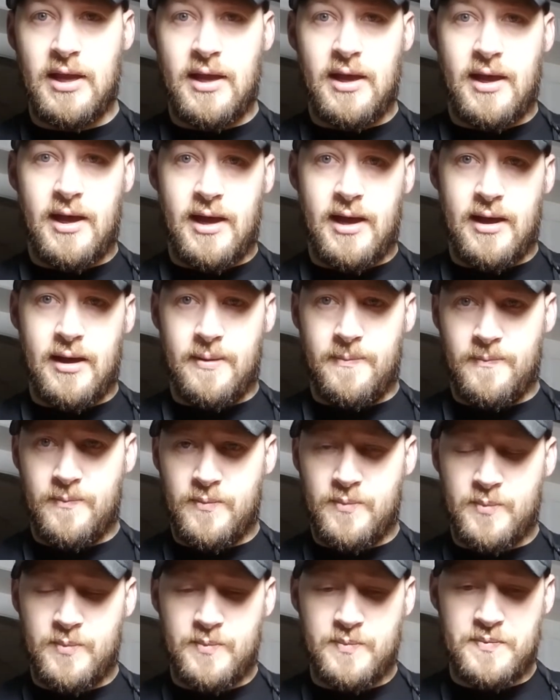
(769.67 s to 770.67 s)

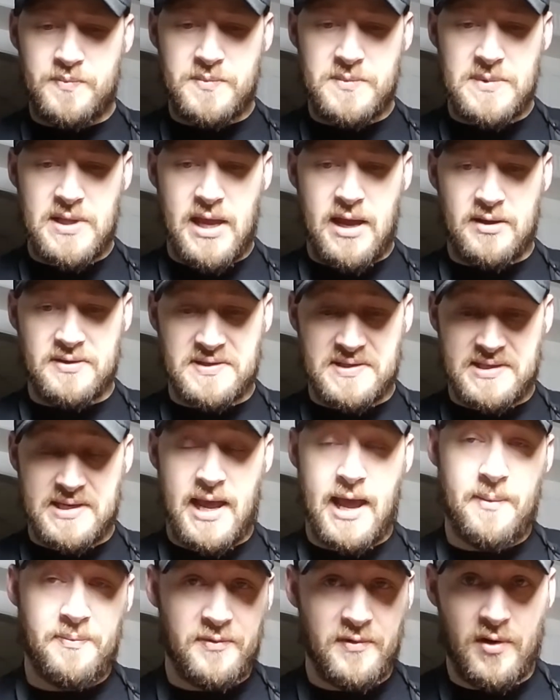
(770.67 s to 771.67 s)
Now,
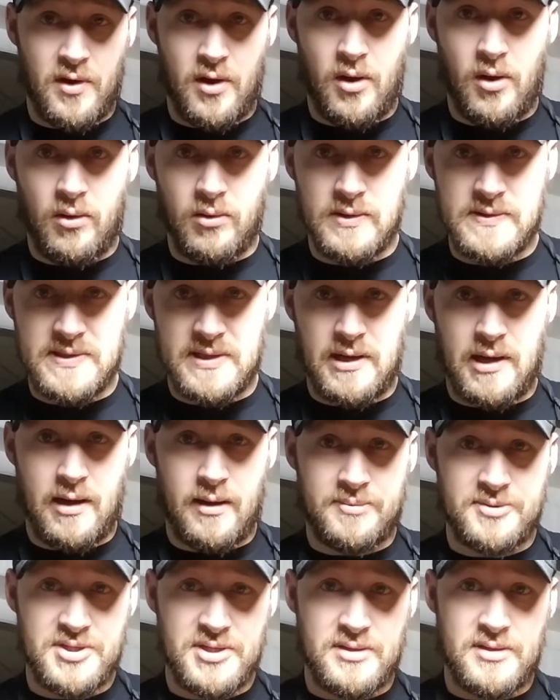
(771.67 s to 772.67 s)
snaps are always an
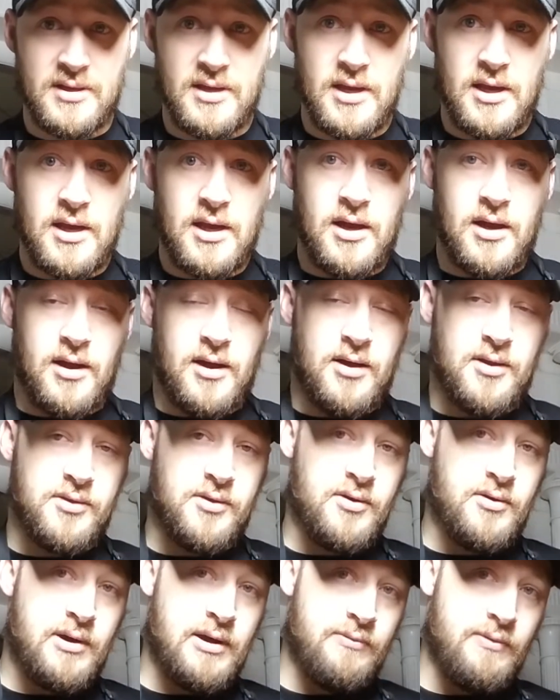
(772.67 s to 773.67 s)
option,
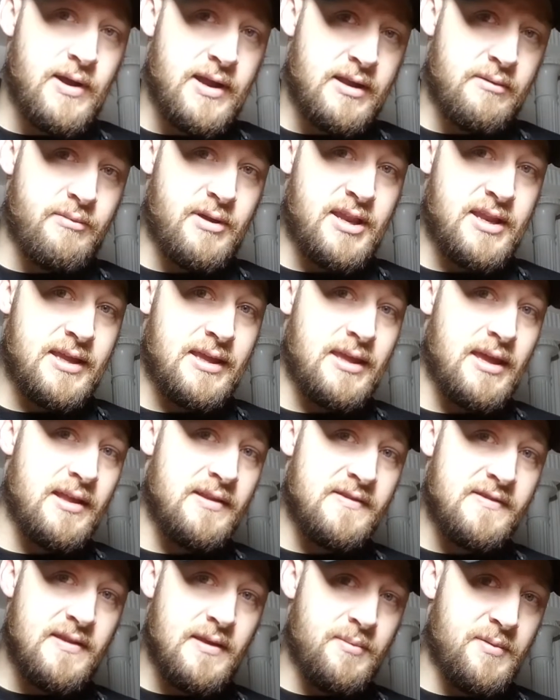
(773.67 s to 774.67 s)
although I recommend
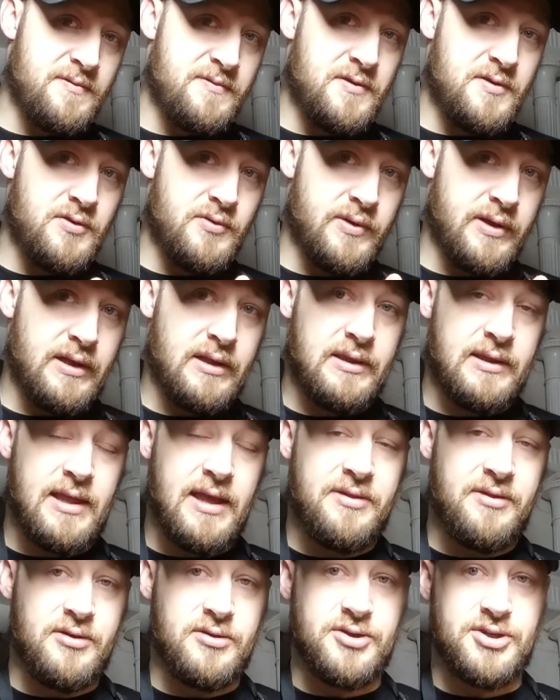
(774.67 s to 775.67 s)
against them if you're doing a
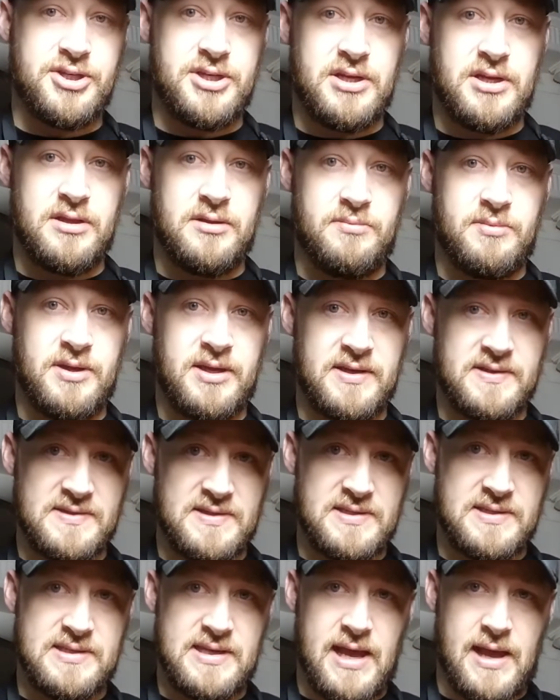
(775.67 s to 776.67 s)
leather sheath because
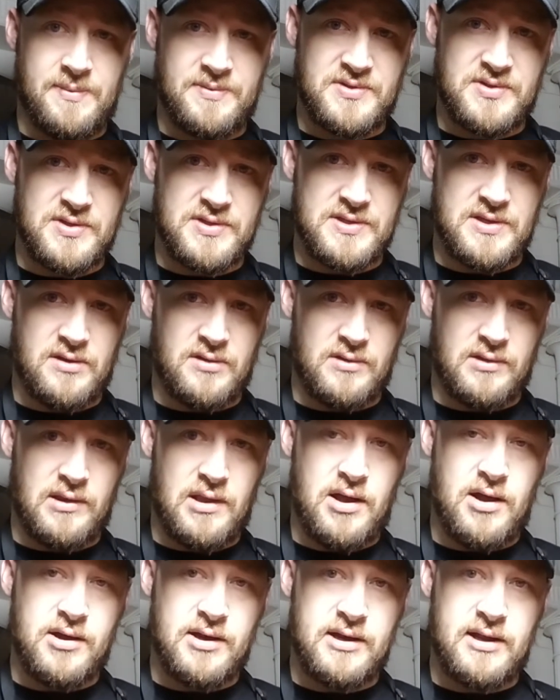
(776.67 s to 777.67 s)
the snaps just aren't
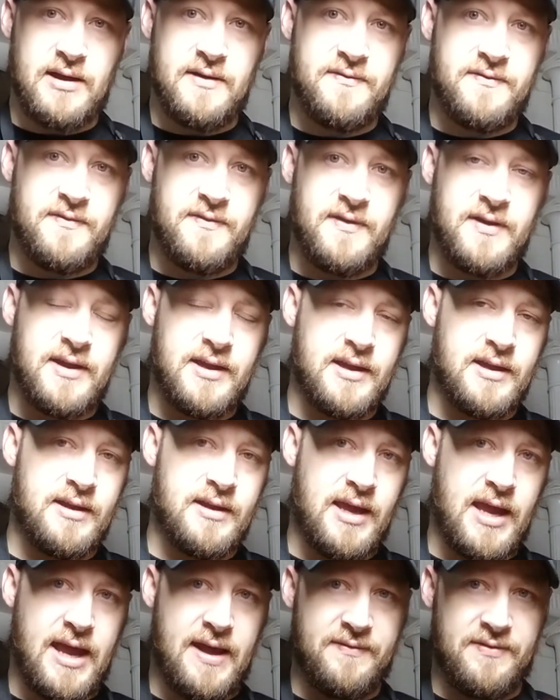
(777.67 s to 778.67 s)
long enough and
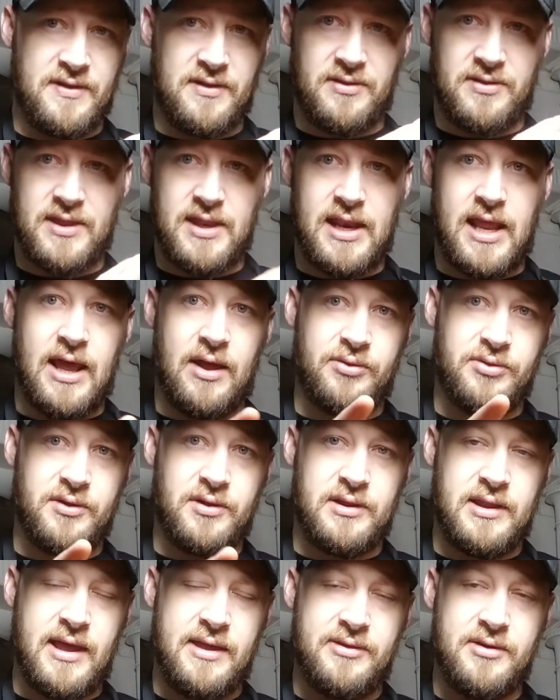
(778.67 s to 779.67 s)
I have to thin out the
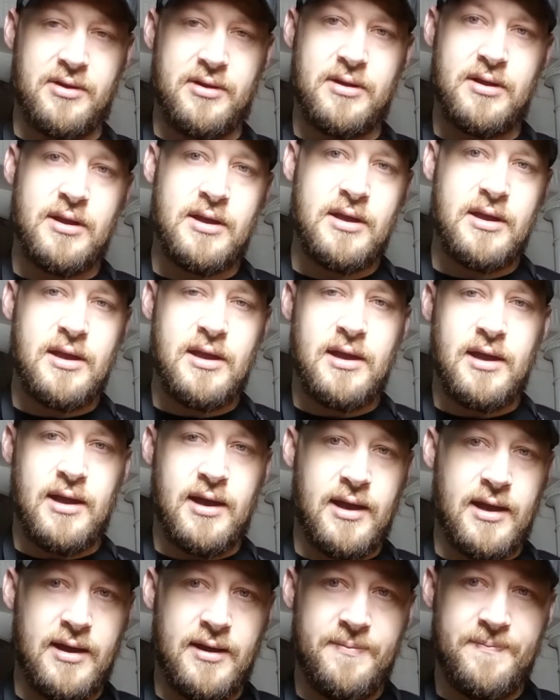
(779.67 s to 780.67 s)
leather,
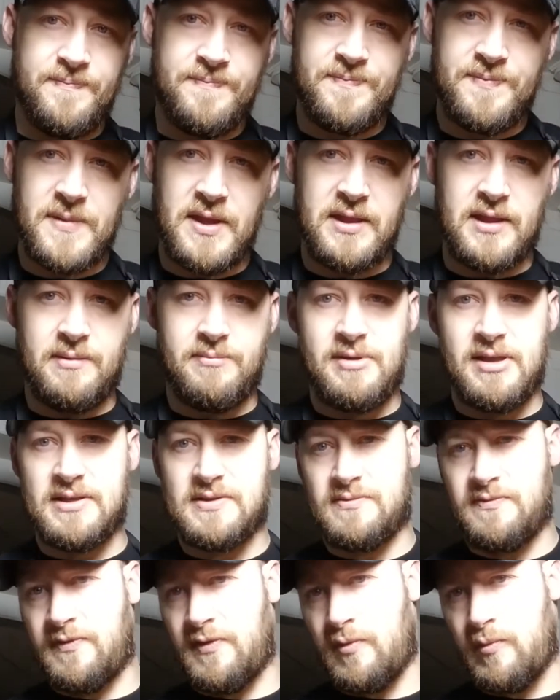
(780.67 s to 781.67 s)
and that makes
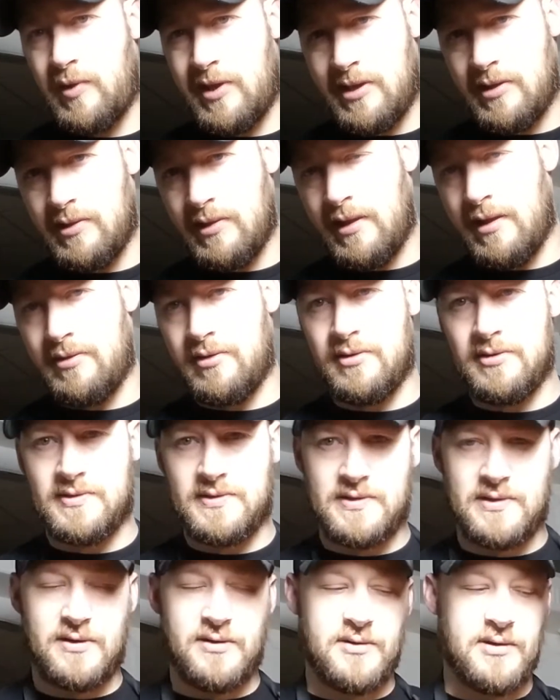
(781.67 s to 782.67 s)
for weak leather,
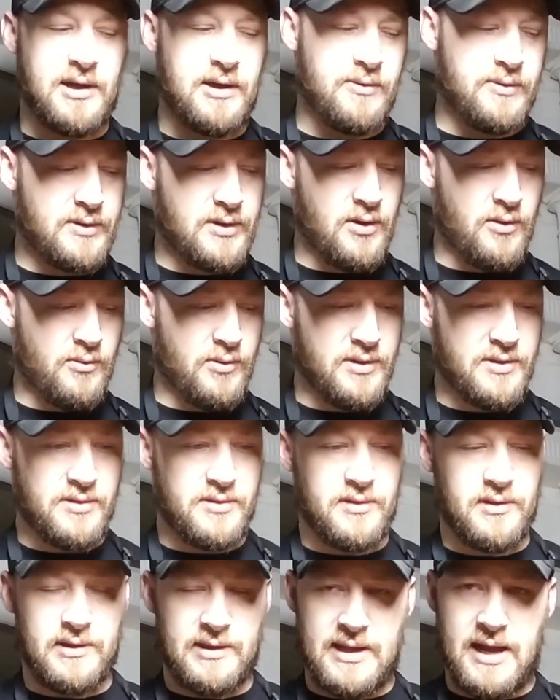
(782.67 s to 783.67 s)
so I would go with
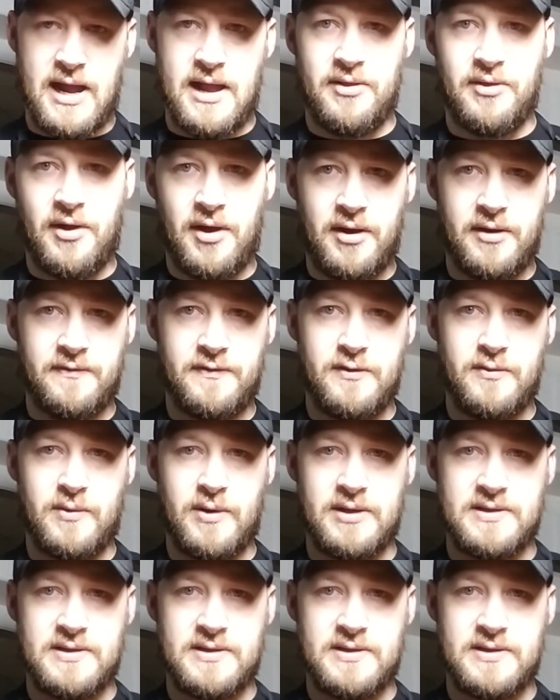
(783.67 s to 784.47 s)
nylon if you want